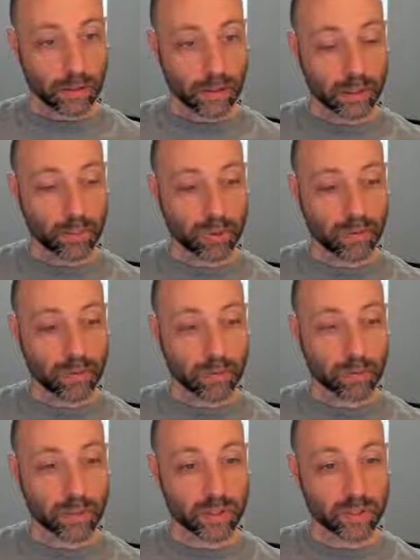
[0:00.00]
Get
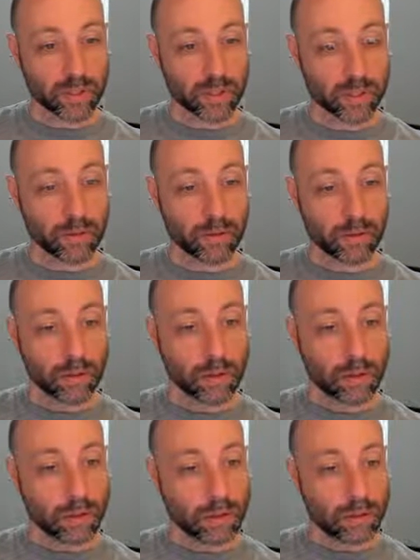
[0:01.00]
present value.
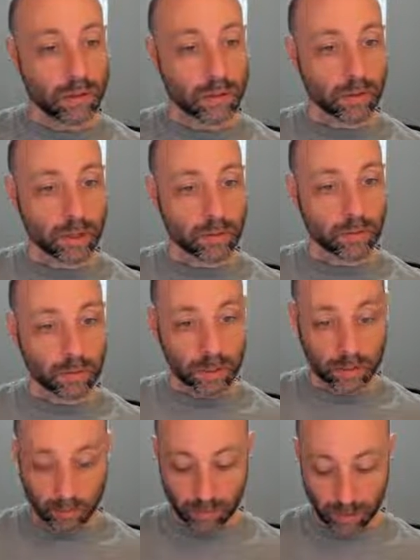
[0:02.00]
So I don't
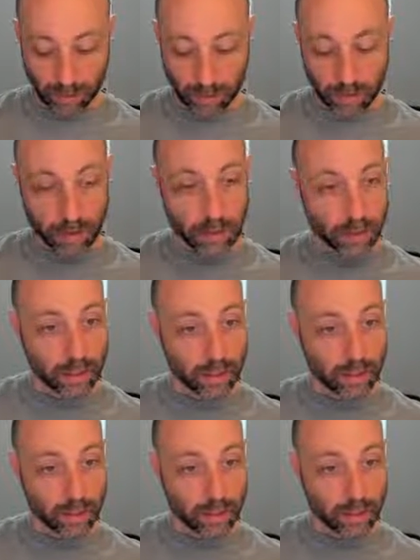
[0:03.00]
think we need anything